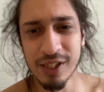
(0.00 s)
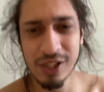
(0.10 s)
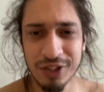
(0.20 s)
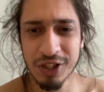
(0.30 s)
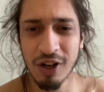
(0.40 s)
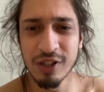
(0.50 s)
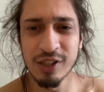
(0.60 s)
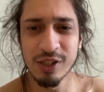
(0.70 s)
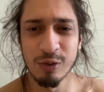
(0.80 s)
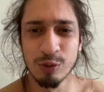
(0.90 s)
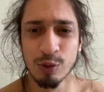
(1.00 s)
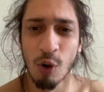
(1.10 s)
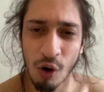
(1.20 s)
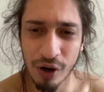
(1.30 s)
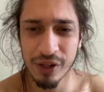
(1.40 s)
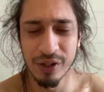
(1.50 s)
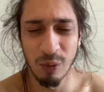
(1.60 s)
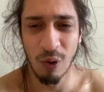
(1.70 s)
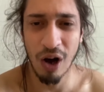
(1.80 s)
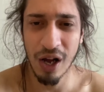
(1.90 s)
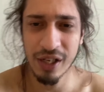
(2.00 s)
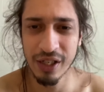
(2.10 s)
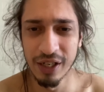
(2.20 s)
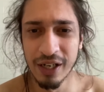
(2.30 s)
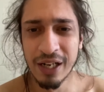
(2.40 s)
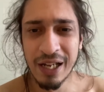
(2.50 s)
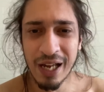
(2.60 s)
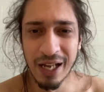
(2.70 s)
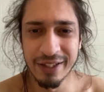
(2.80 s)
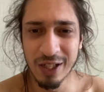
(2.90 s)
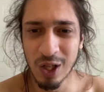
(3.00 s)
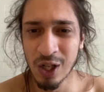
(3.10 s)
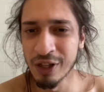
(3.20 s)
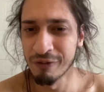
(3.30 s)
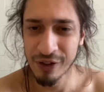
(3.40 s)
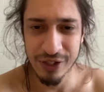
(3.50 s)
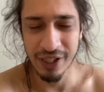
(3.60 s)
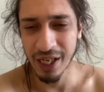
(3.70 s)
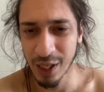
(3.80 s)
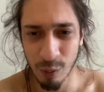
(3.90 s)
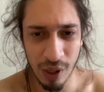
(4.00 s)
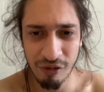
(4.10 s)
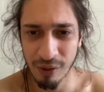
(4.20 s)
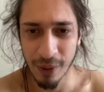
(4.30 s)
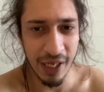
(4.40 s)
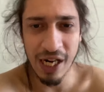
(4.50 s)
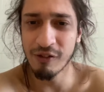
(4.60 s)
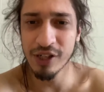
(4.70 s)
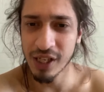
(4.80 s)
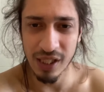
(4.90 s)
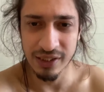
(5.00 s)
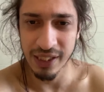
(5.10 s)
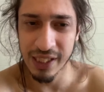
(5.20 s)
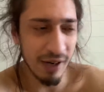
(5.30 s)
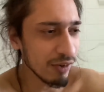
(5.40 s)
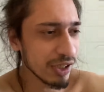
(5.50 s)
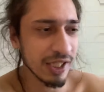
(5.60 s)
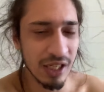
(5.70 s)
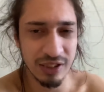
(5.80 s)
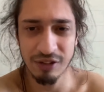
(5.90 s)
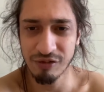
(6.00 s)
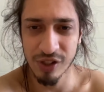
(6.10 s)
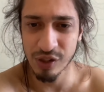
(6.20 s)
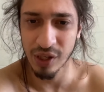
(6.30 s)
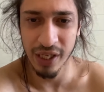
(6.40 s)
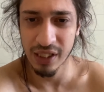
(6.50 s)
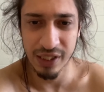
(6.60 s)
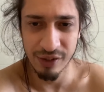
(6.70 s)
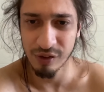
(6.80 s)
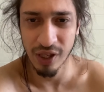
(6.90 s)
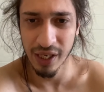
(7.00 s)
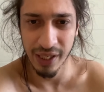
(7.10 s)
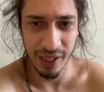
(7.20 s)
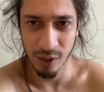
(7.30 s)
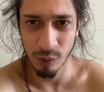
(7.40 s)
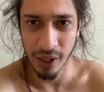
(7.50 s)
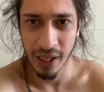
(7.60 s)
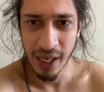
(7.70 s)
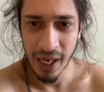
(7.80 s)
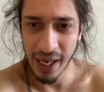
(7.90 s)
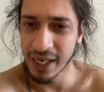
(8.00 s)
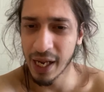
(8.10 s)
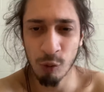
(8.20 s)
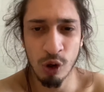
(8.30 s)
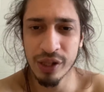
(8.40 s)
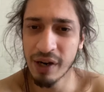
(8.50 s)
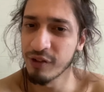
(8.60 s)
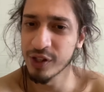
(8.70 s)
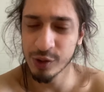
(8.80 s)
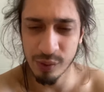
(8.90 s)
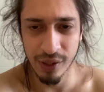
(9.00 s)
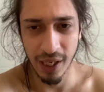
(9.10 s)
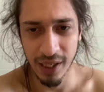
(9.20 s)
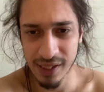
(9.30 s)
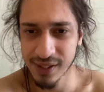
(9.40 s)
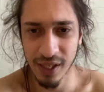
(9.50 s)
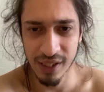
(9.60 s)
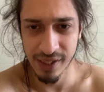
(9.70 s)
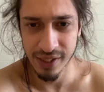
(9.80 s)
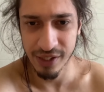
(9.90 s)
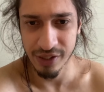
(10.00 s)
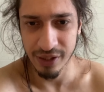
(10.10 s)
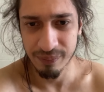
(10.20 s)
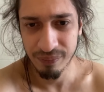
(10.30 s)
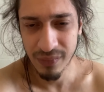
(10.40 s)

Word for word: The shark doesn't roar in the water and tell all the fish to get away from it. It never does. It never tells the fish you gotta leave, you gotta get away. It, it will never do that. That's not in its nature.